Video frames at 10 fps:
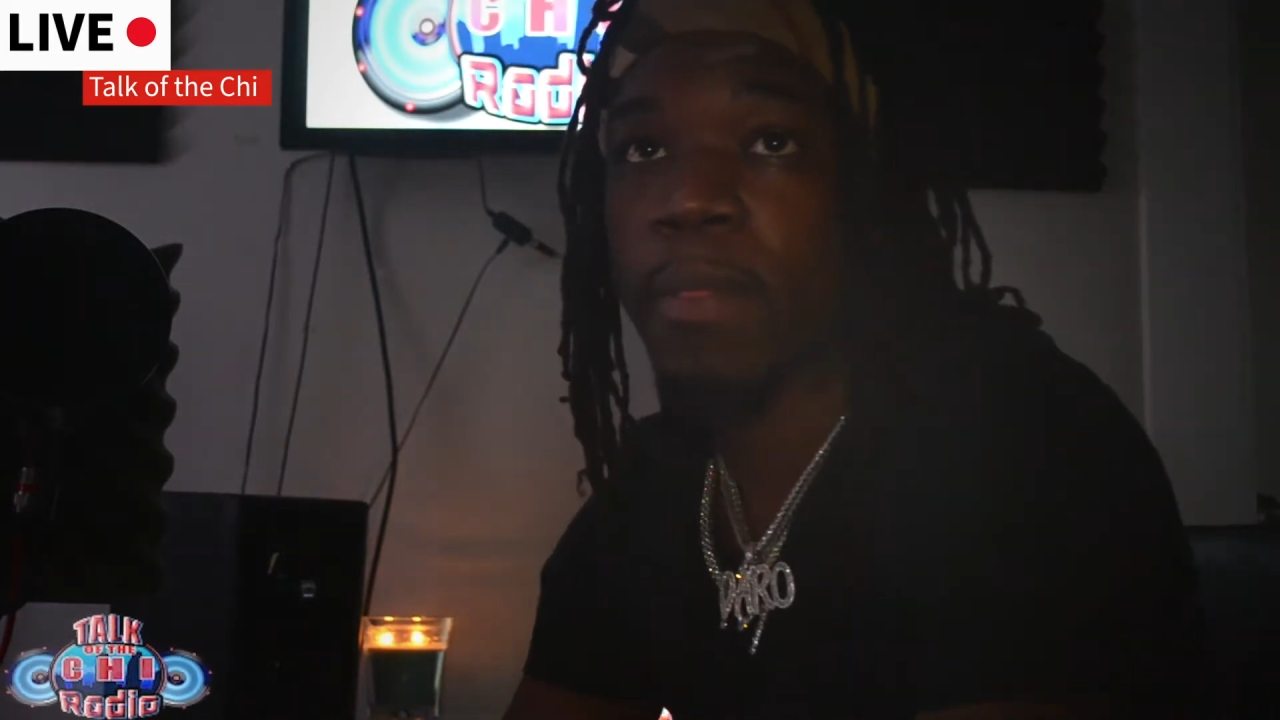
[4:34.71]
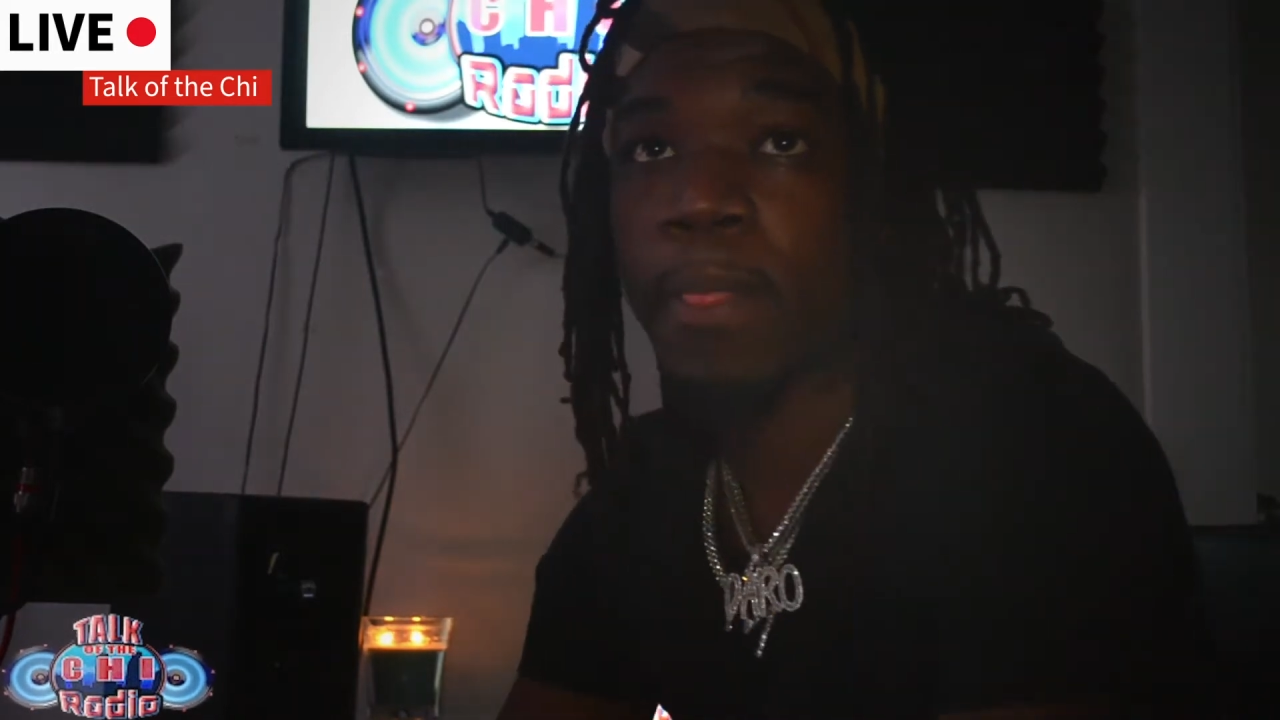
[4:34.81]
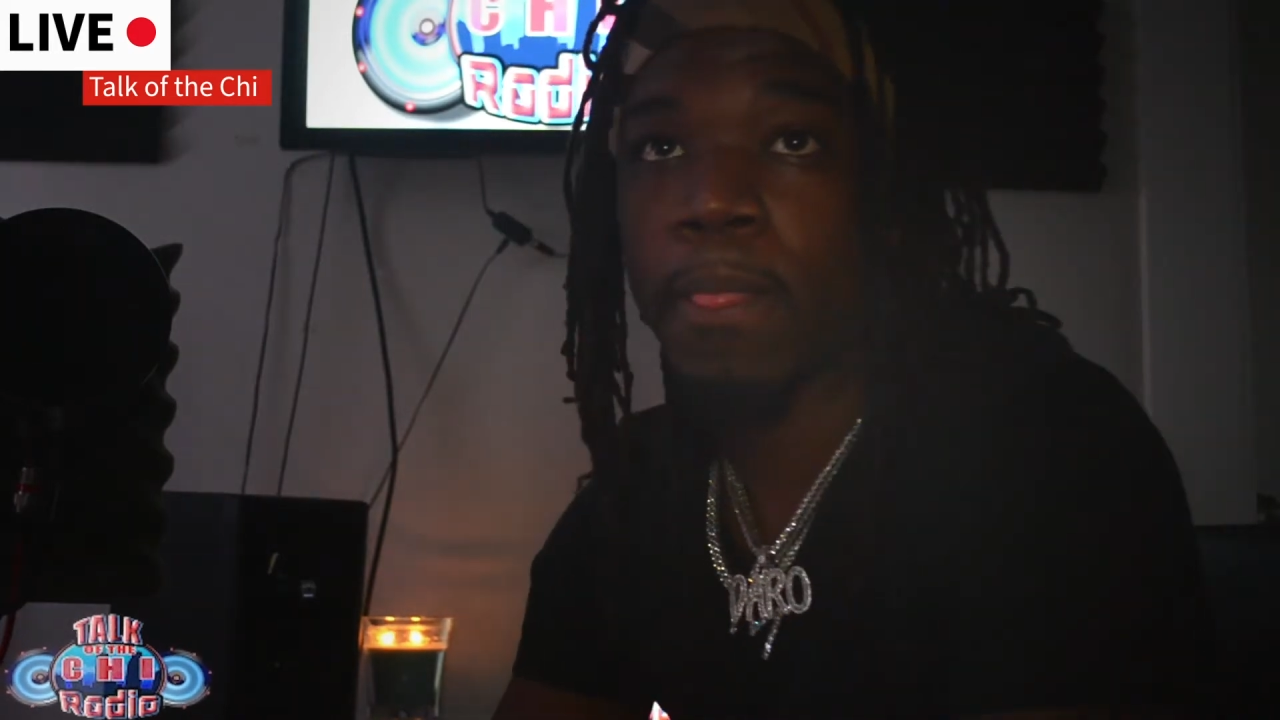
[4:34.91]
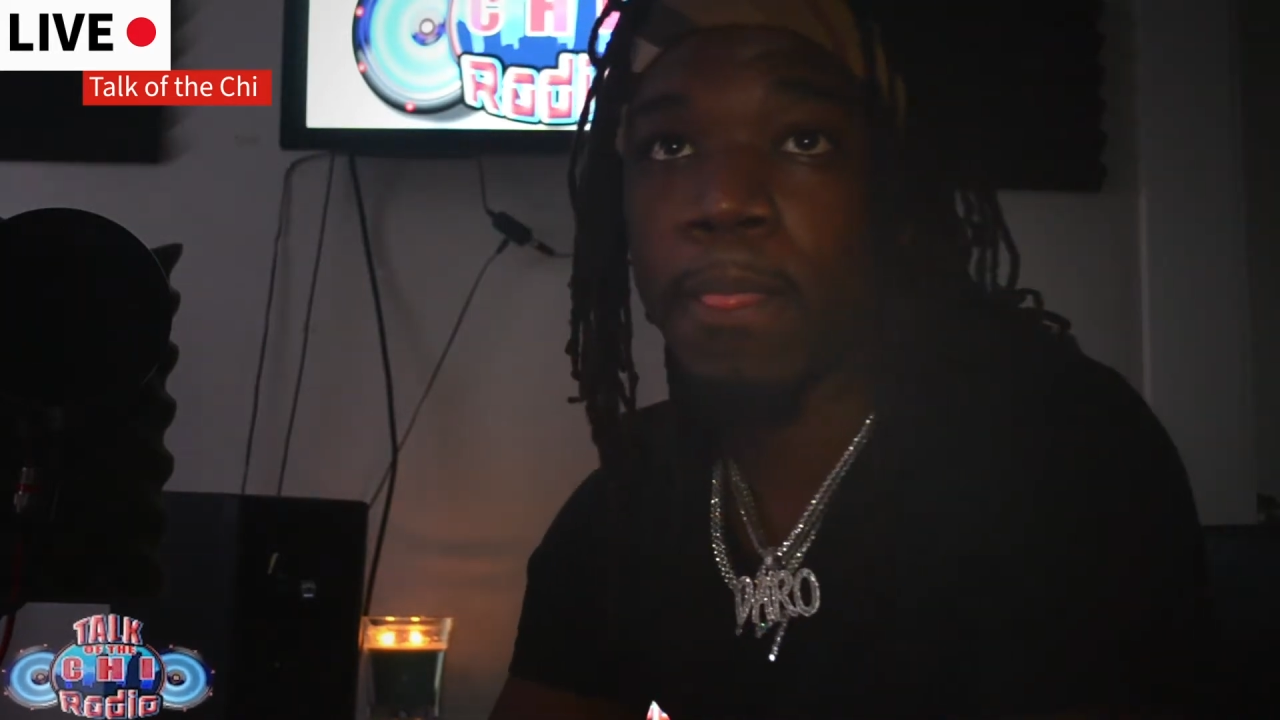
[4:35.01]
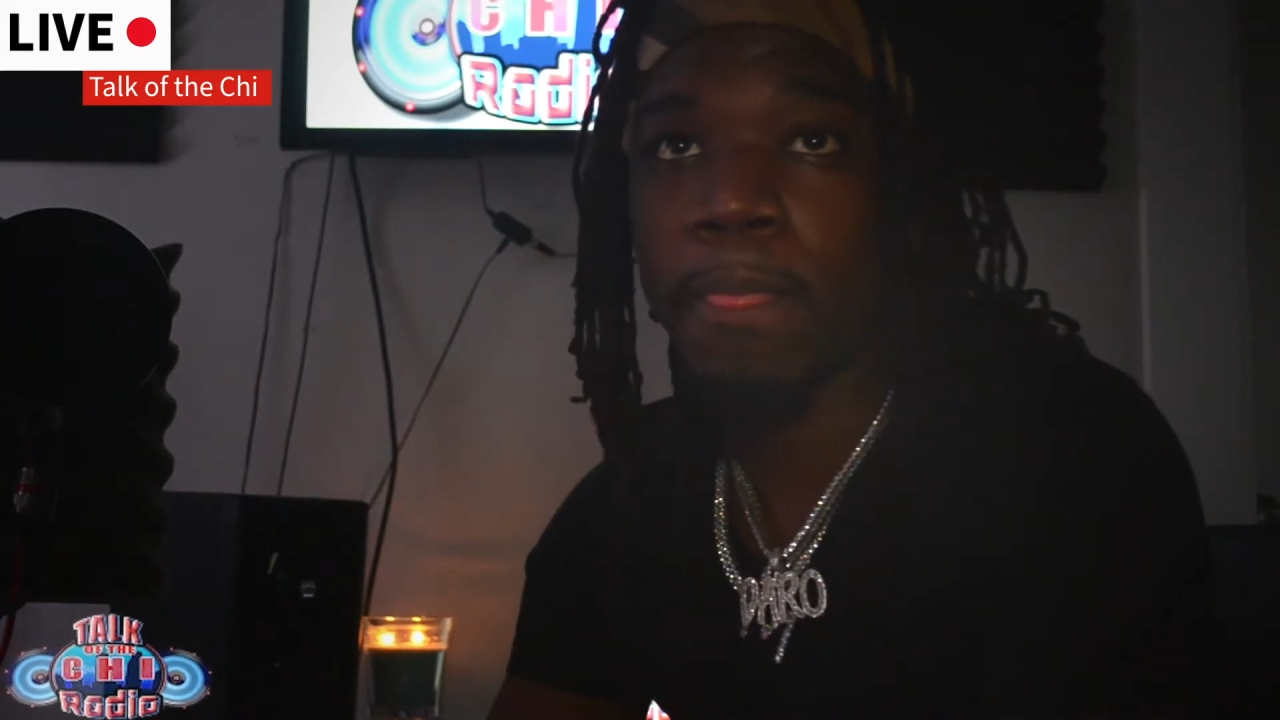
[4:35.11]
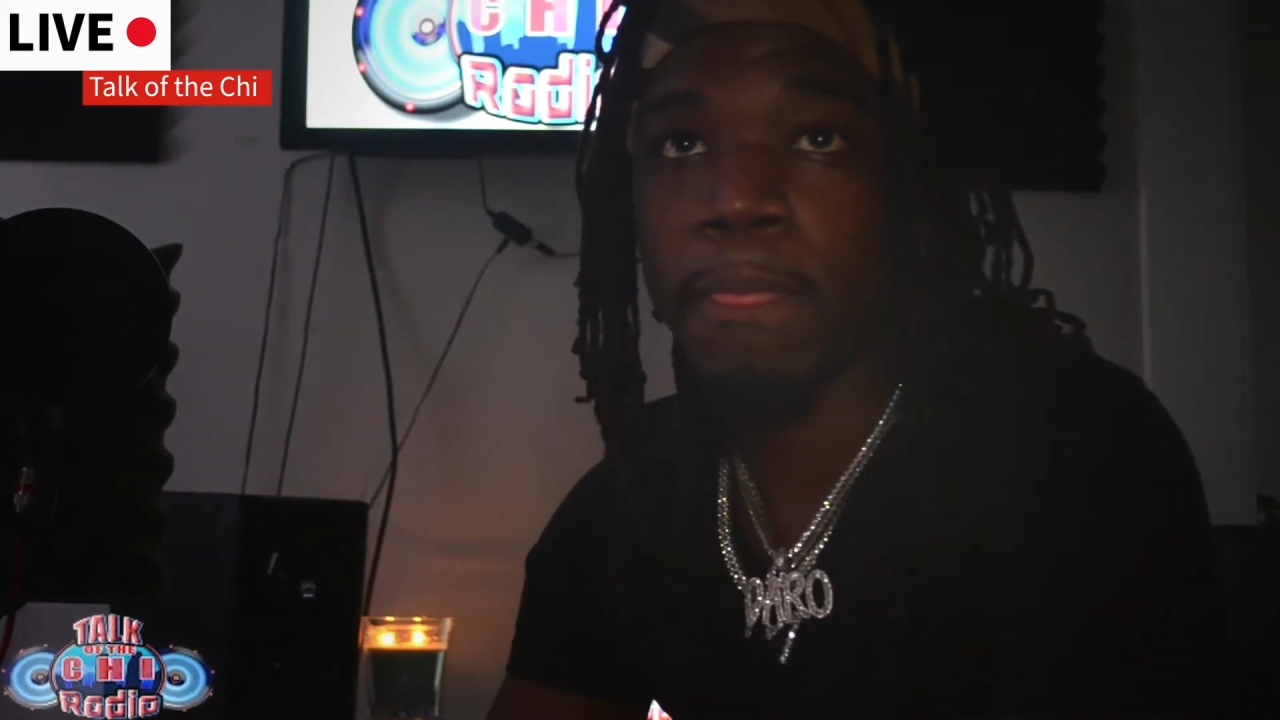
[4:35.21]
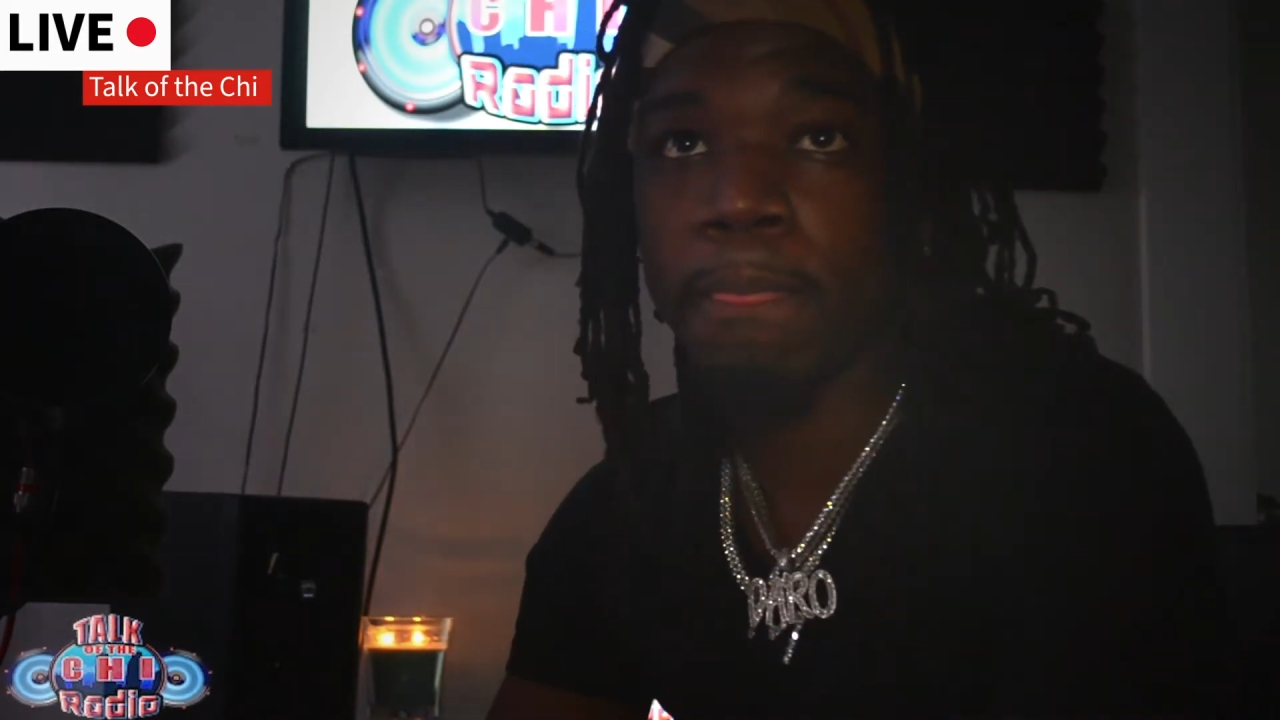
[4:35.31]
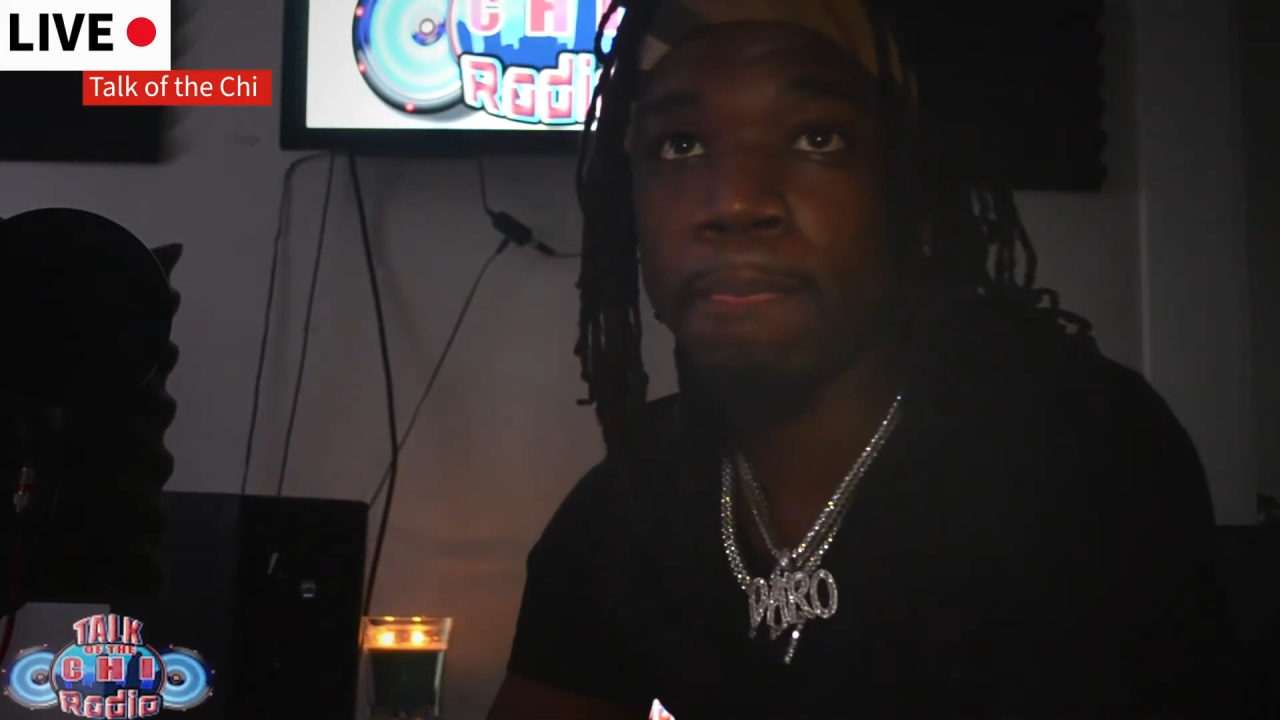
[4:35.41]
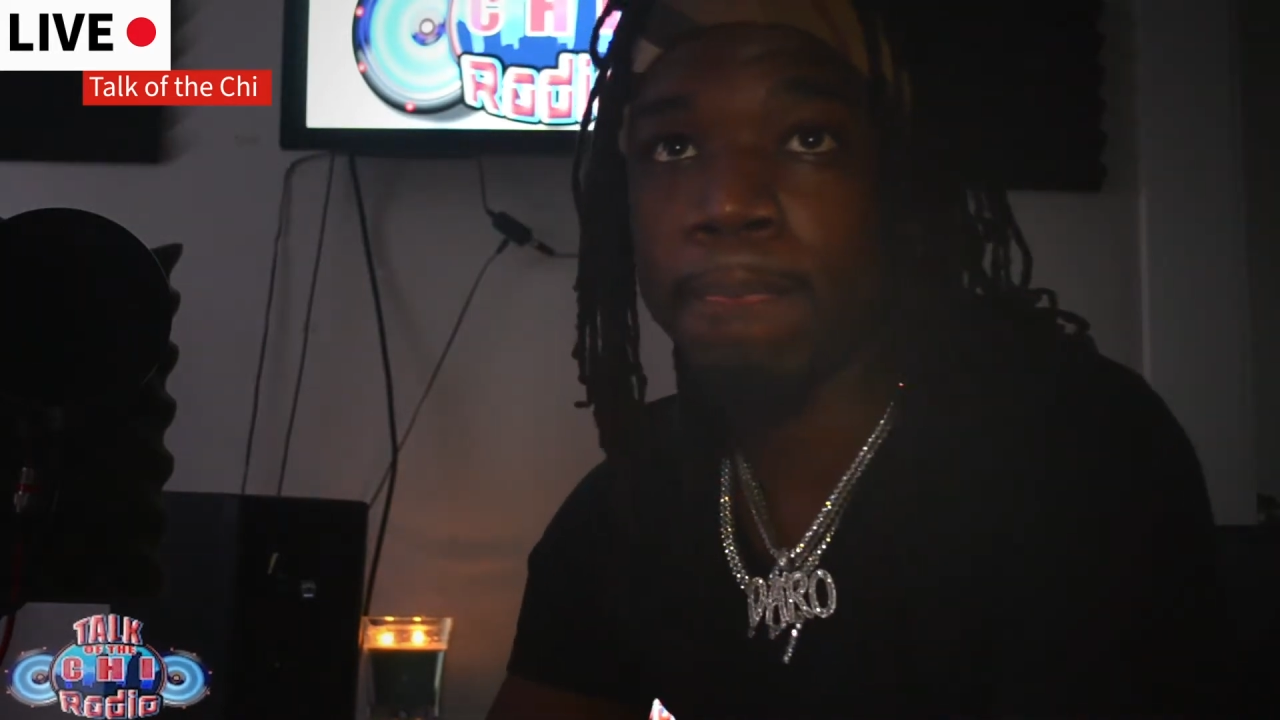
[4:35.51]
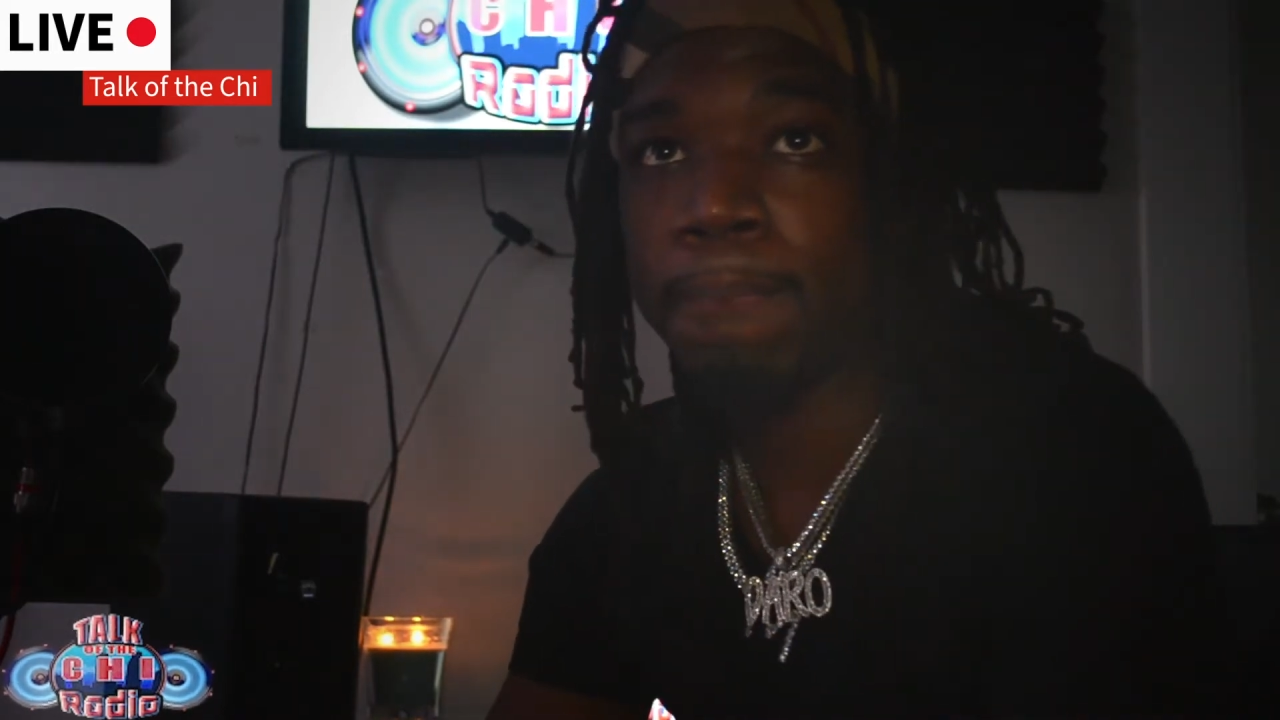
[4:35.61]
So we in your
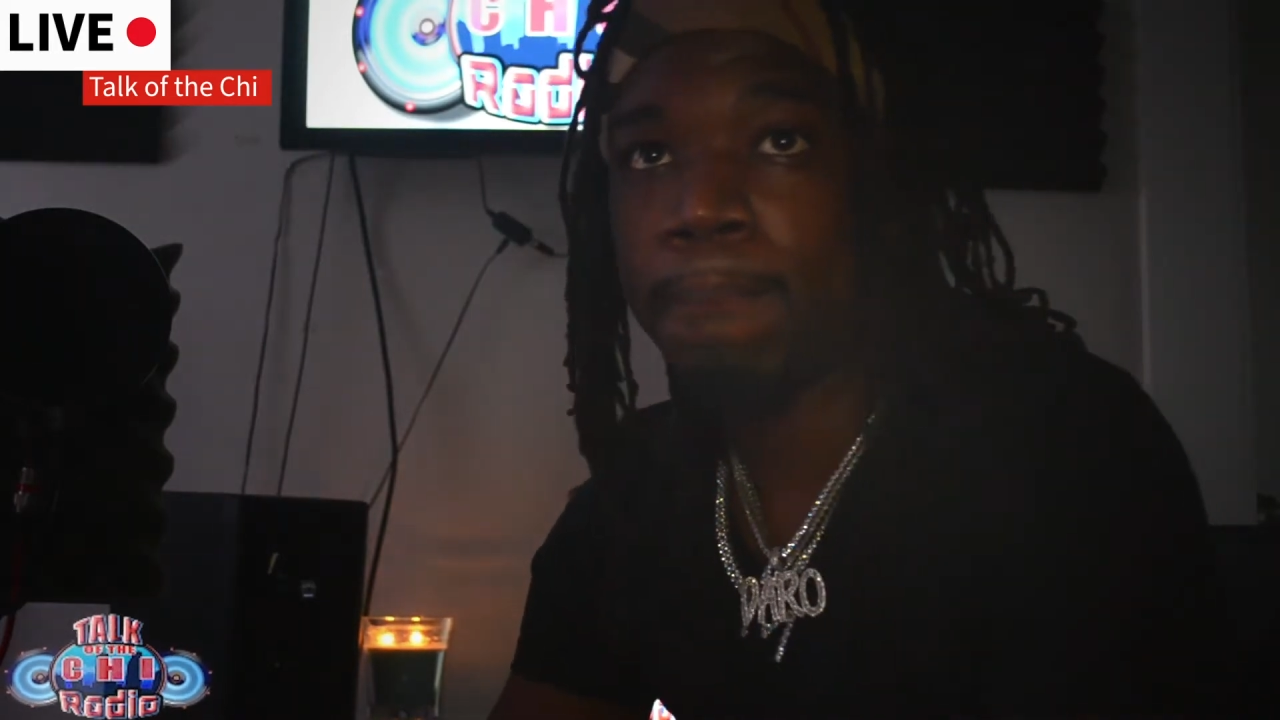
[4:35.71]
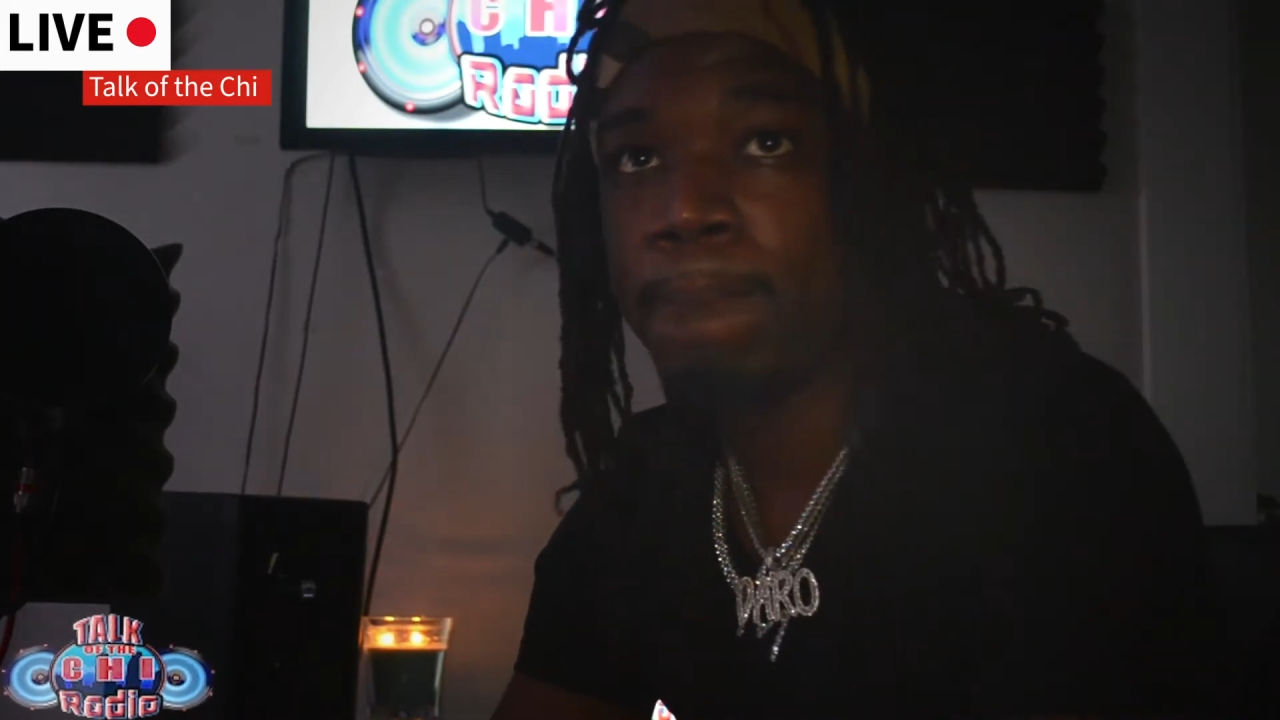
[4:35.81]
domain